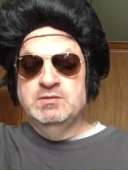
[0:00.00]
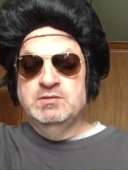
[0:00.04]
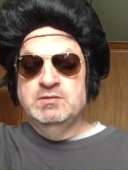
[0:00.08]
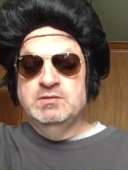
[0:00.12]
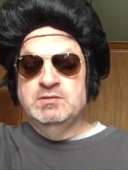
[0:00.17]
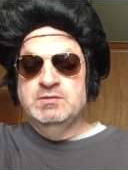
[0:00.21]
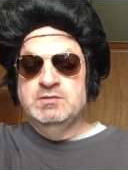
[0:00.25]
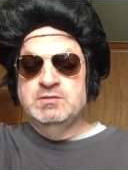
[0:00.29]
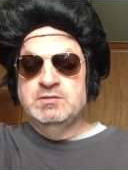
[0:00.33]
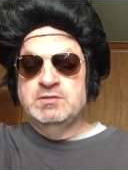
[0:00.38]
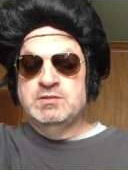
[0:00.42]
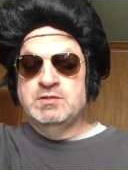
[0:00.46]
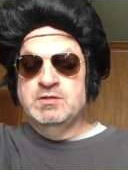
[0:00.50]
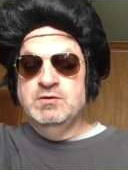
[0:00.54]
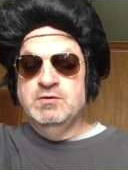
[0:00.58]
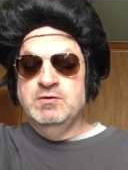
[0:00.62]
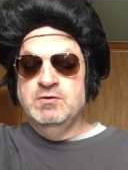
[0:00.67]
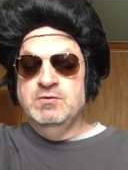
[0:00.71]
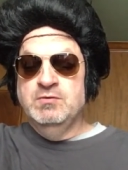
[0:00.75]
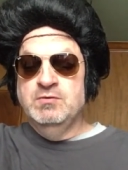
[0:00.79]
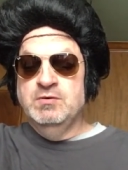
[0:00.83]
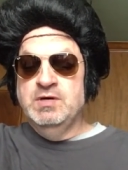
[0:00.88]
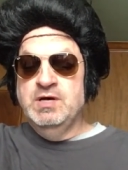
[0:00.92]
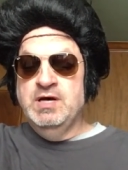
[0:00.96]

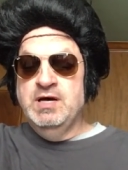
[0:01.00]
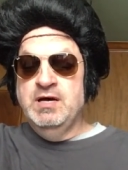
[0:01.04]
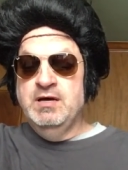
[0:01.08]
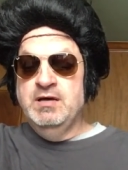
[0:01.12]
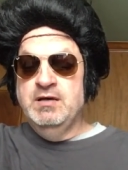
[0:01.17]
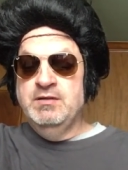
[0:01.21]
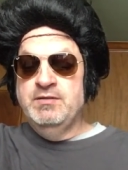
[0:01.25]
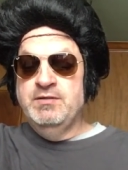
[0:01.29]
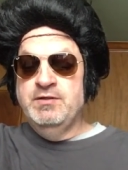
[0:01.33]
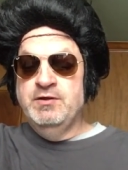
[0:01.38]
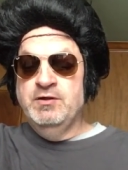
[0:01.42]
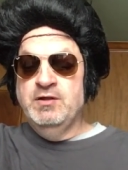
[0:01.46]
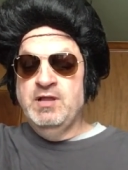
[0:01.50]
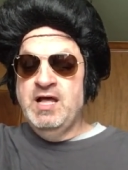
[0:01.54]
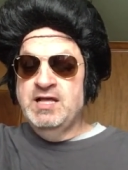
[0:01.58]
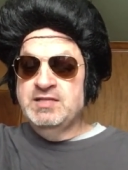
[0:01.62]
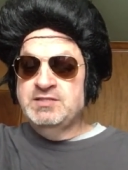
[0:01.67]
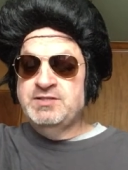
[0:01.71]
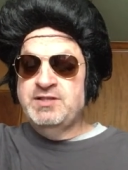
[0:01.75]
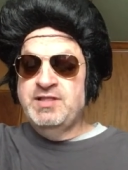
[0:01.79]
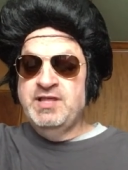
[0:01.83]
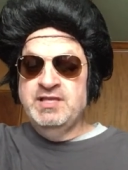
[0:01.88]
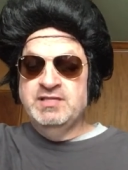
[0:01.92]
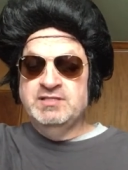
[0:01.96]
So uh, there are
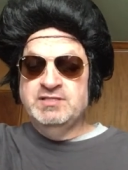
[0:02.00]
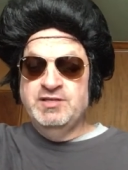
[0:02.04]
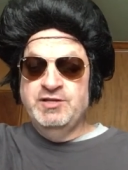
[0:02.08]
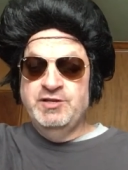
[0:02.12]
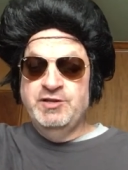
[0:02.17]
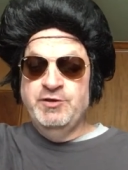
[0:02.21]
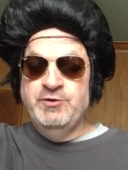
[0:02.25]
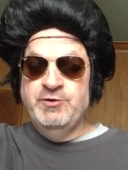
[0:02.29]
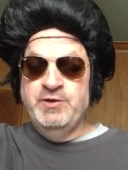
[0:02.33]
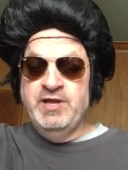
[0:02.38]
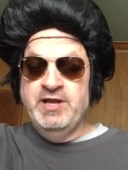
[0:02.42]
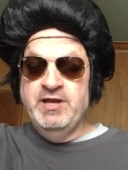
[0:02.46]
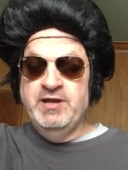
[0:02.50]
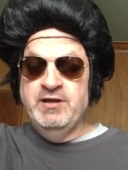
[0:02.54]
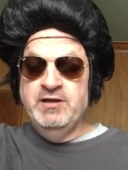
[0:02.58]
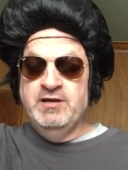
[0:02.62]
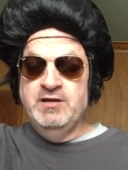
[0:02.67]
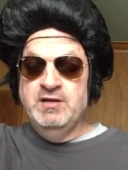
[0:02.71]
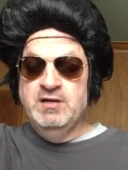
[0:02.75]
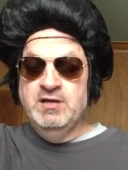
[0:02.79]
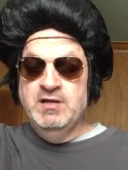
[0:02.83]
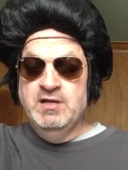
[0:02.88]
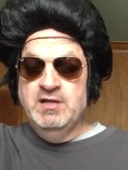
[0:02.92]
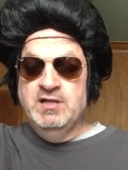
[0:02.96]
lots of things to do here